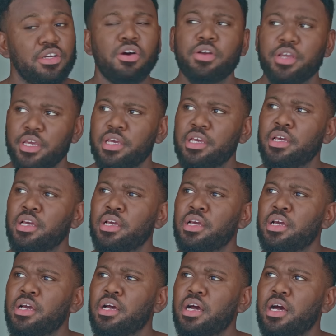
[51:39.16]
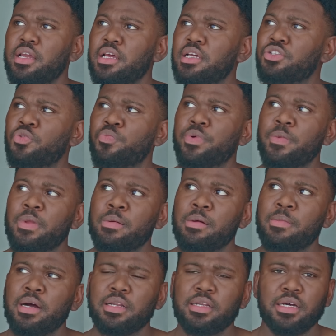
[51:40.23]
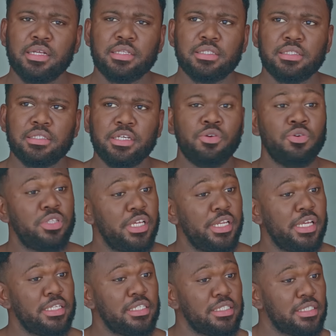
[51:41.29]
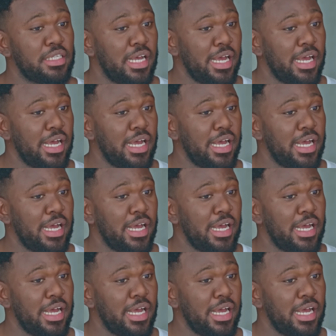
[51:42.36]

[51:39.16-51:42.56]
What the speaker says: Okay. There's no problem about that. The good thing is